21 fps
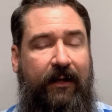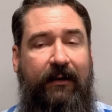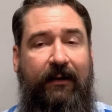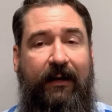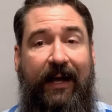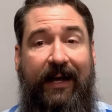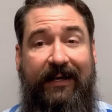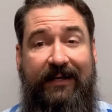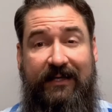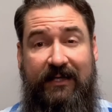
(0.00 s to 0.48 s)

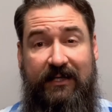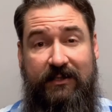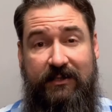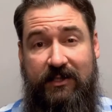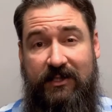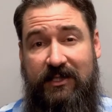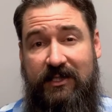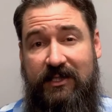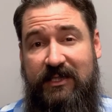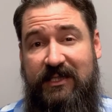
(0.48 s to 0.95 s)
I can
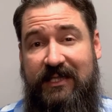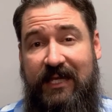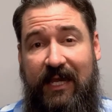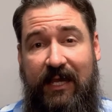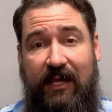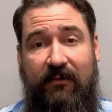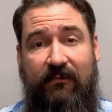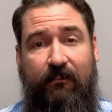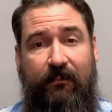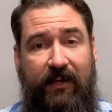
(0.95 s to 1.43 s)

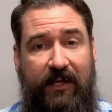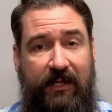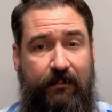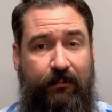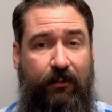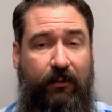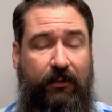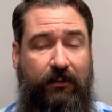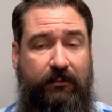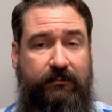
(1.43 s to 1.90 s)
save
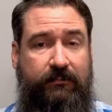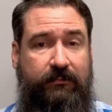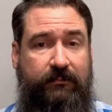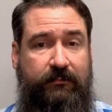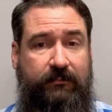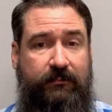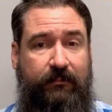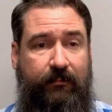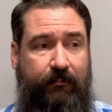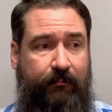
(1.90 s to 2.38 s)
people
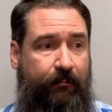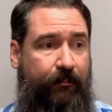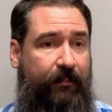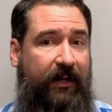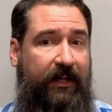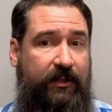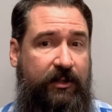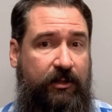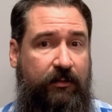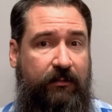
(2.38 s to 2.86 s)

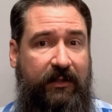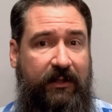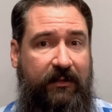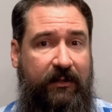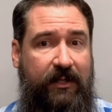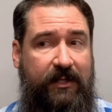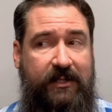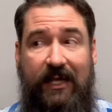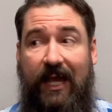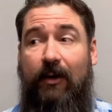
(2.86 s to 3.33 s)
by doing
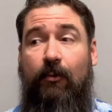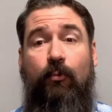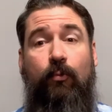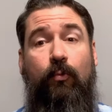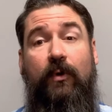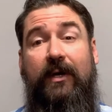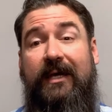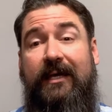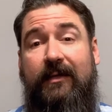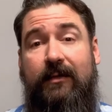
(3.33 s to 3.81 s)
this. I
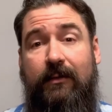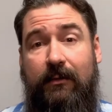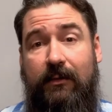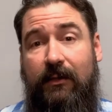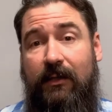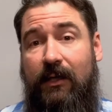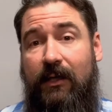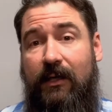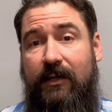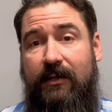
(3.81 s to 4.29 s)

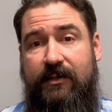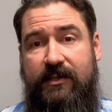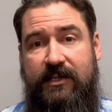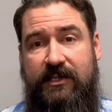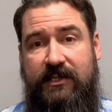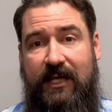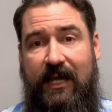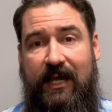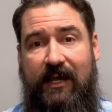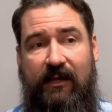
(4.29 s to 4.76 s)
will
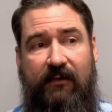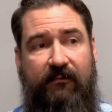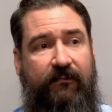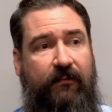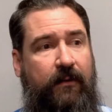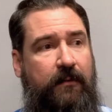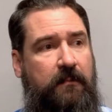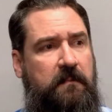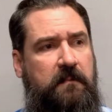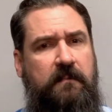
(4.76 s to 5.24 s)
save
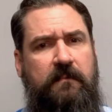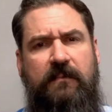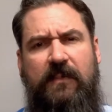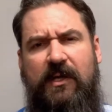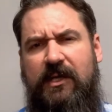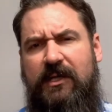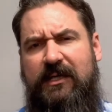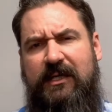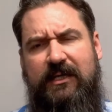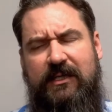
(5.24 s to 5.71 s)

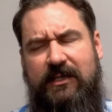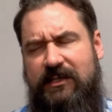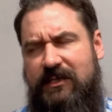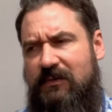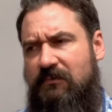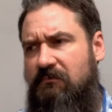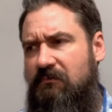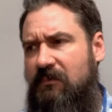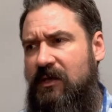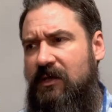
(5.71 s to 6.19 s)
millions
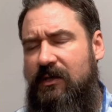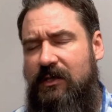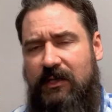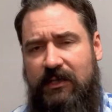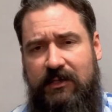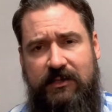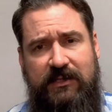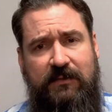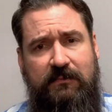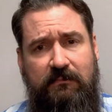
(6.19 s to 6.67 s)
and
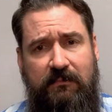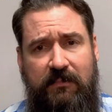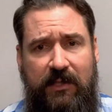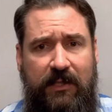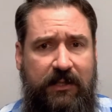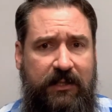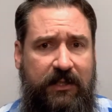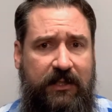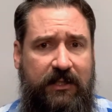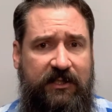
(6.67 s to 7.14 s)
millions and
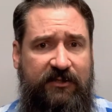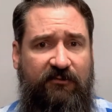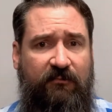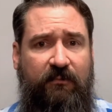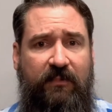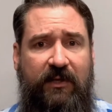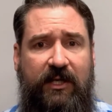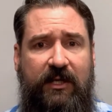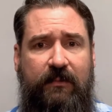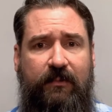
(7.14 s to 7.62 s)
millions
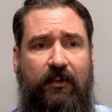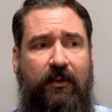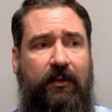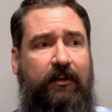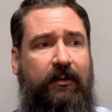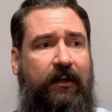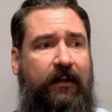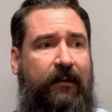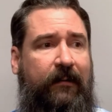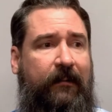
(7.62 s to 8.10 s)
of people